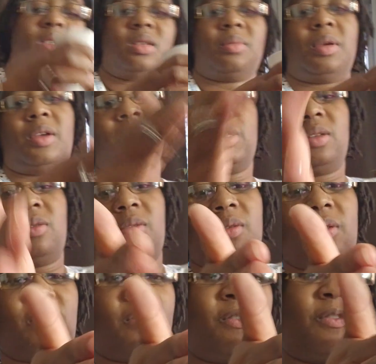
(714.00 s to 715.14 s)
be
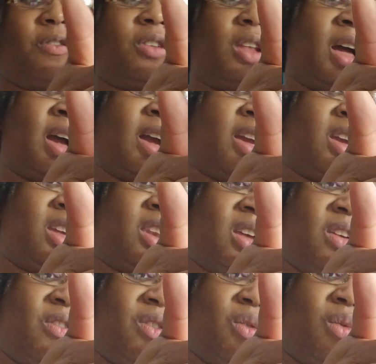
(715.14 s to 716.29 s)
flying
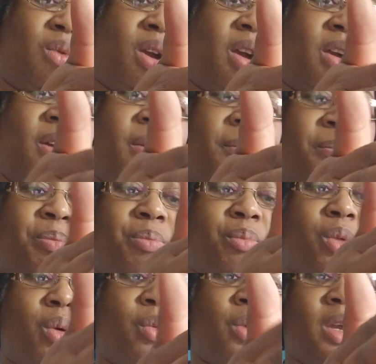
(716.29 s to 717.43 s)
everywhere,
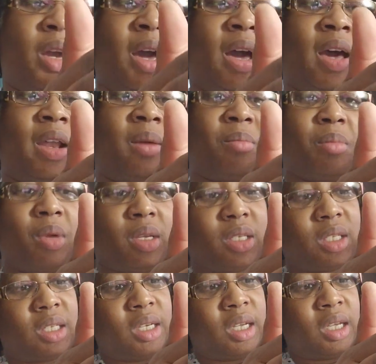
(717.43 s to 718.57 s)
but we gotta
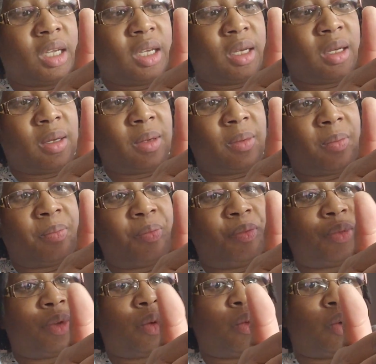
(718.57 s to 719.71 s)
mist it in.
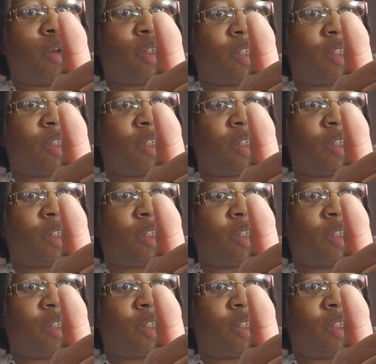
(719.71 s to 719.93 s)
Once